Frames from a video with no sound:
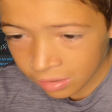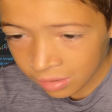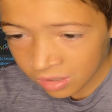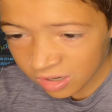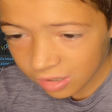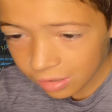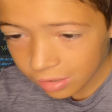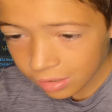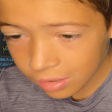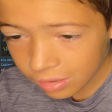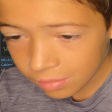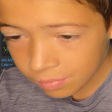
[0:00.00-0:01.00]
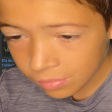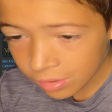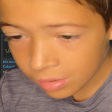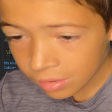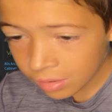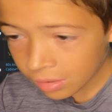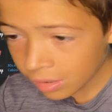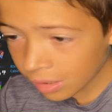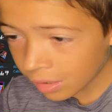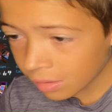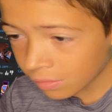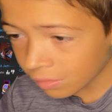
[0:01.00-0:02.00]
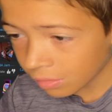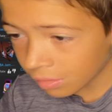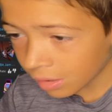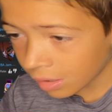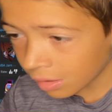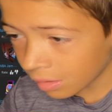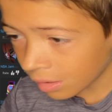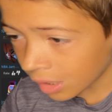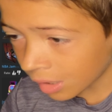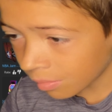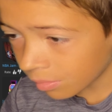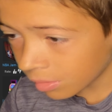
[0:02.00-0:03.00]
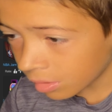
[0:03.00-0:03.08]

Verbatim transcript: Um, 80s Arcade Cat.